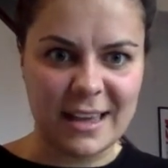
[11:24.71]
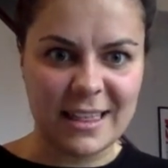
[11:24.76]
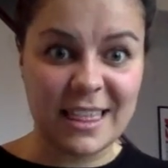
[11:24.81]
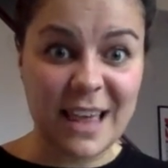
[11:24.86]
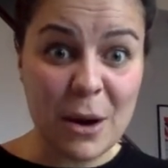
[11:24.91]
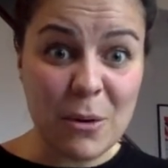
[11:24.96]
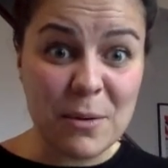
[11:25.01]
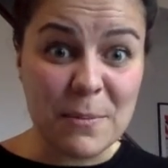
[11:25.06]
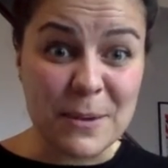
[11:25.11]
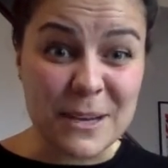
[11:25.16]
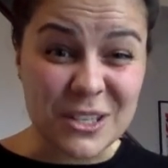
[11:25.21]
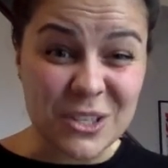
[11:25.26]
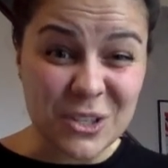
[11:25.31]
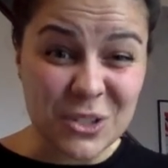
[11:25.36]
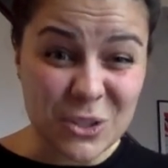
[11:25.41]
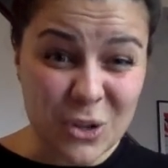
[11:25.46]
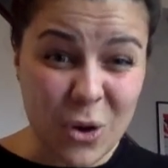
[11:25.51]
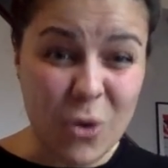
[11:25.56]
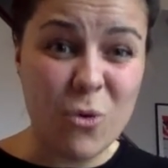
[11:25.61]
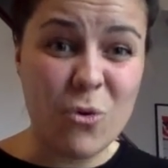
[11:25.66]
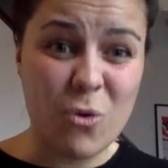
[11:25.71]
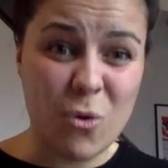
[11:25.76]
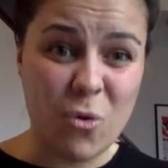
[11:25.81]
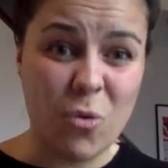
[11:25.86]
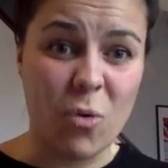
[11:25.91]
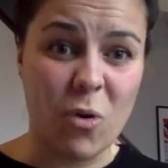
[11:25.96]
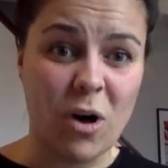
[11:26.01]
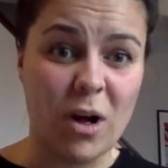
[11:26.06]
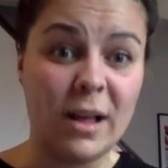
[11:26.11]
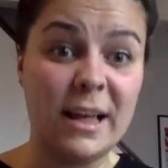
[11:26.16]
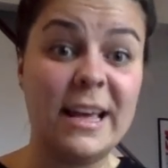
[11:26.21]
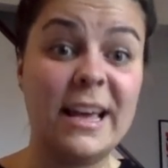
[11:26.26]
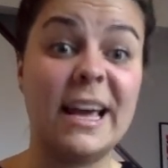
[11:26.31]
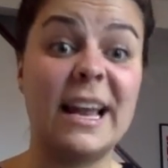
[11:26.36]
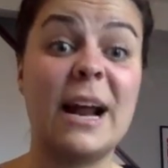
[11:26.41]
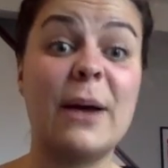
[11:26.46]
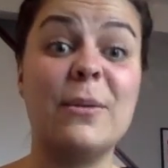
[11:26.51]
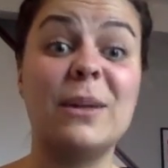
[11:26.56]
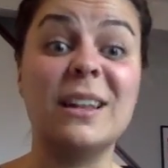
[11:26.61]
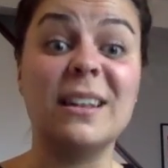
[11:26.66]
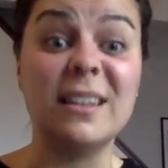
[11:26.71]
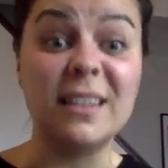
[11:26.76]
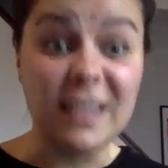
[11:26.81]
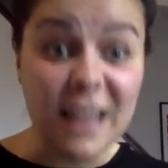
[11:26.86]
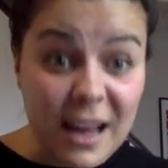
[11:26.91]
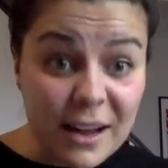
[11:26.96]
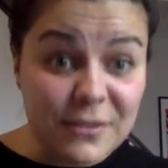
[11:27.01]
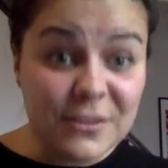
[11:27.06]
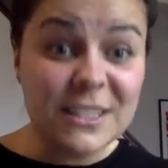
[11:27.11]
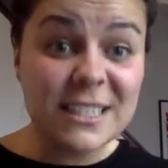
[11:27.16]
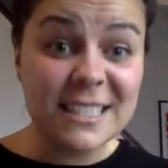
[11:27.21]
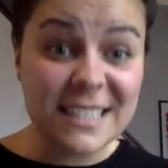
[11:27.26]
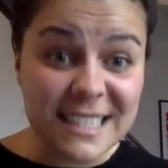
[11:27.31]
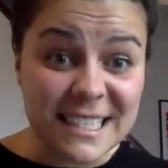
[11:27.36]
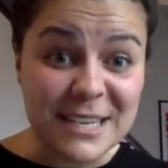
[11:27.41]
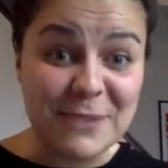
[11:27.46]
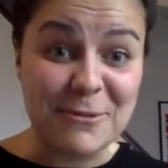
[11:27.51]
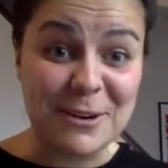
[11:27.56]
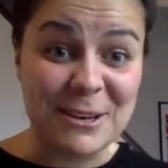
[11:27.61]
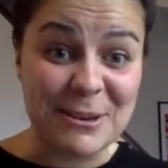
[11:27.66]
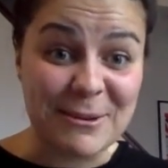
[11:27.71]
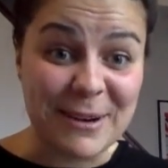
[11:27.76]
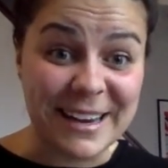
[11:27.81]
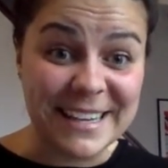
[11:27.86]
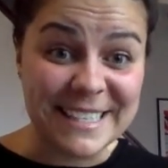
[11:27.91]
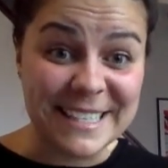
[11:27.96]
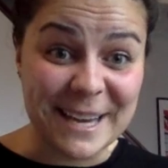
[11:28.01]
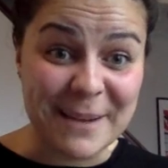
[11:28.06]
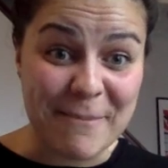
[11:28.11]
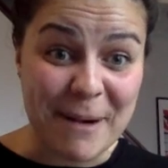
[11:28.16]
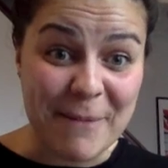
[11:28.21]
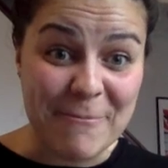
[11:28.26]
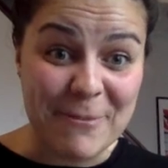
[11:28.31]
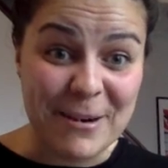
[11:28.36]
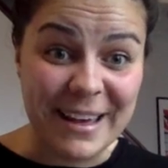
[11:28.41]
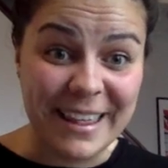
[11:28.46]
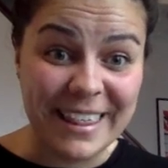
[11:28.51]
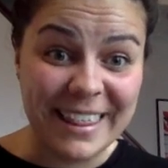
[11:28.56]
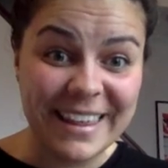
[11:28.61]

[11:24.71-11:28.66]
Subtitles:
That would be so cool. And I would love to see what you guys come up with.